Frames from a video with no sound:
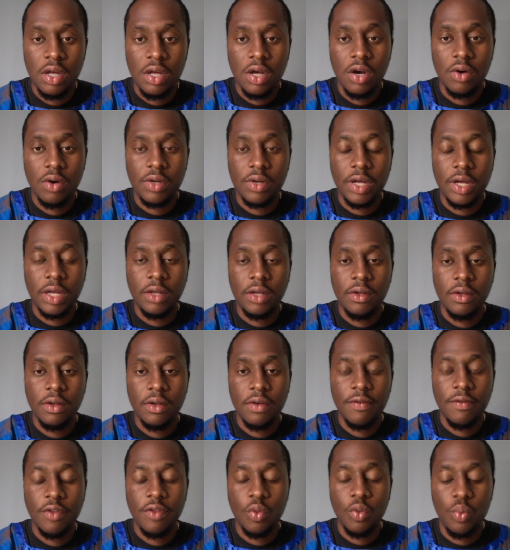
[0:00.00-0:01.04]
Okay,
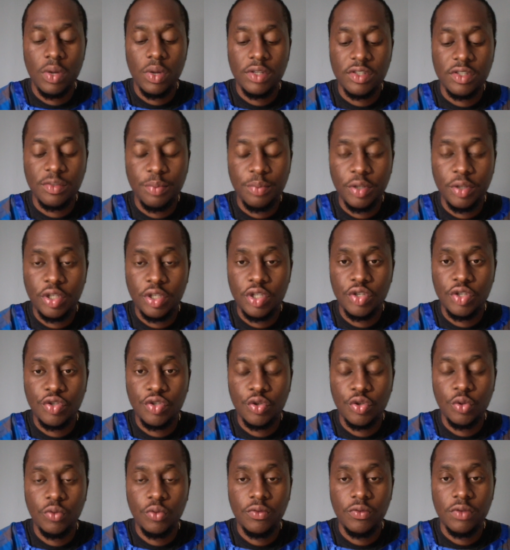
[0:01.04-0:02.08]
for the ones that's pushing this
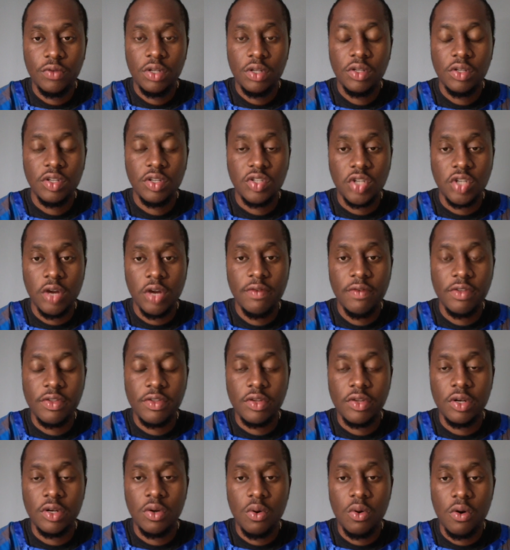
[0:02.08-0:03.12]
truth, the servants of
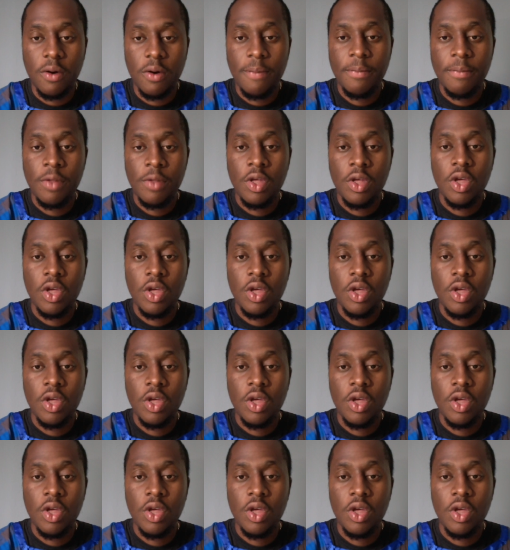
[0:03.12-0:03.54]
the Lord,